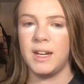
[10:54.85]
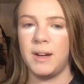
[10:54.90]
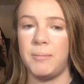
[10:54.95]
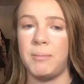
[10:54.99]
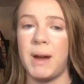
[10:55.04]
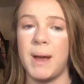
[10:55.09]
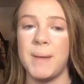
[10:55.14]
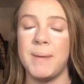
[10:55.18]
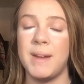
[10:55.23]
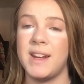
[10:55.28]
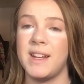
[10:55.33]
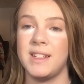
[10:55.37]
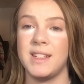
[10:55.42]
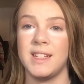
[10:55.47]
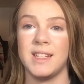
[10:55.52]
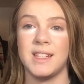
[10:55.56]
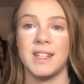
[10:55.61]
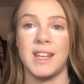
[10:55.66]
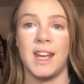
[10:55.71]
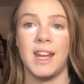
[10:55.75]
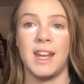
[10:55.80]
My bet is
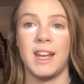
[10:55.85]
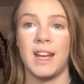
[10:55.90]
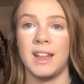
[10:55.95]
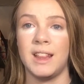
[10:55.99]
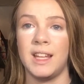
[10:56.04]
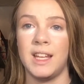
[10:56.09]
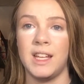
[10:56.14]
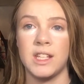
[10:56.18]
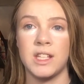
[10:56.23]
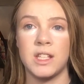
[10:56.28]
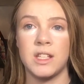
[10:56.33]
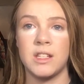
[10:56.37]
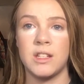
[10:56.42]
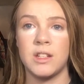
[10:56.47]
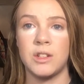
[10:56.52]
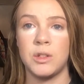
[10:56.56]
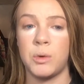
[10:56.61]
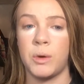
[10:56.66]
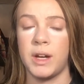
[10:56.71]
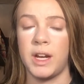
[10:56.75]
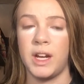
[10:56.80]
it's like at
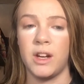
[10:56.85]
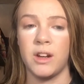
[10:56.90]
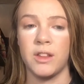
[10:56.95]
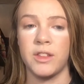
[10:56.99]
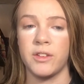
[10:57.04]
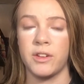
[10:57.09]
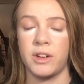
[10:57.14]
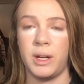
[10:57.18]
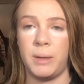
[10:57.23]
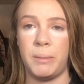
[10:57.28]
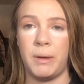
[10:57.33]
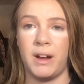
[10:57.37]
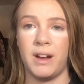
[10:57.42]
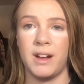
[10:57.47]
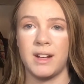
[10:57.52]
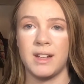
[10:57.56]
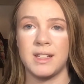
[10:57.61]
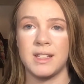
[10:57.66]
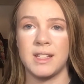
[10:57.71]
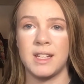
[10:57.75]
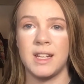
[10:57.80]
least 20 or
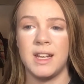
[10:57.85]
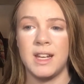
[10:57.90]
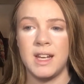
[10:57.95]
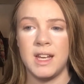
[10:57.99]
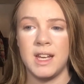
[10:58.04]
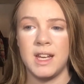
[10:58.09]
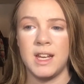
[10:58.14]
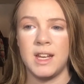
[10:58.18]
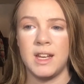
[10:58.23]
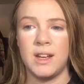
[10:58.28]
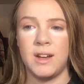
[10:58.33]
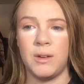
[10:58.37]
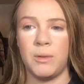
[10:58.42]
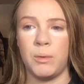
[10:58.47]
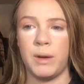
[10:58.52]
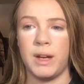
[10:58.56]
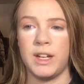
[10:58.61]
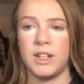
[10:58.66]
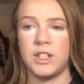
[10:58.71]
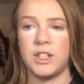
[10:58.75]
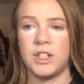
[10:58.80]
$30,
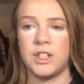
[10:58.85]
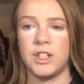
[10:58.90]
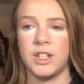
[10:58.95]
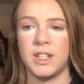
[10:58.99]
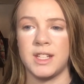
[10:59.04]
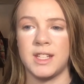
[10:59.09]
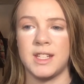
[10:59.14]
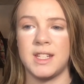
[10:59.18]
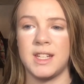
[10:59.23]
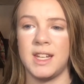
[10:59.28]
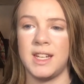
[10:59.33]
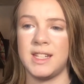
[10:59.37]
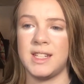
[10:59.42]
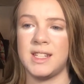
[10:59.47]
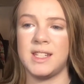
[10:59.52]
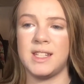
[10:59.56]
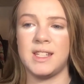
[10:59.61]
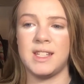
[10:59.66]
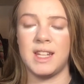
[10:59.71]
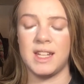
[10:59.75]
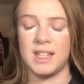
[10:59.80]
which
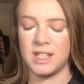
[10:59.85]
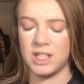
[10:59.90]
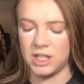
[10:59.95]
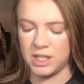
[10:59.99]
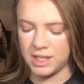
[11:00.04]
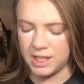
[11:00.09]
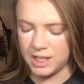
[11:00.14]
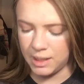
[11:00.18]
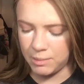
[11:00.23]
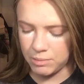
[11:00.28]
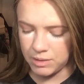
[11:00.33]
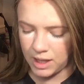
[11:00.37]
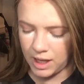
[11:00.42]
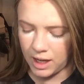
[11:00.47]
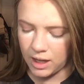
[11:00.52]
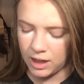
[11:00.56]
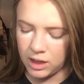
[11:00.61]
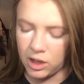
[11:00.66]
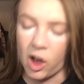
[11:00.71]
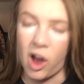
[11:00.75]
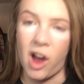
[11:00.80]
that just seems like
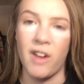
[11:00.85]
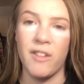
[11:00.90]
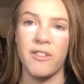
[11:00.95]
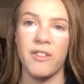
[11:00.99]
a lot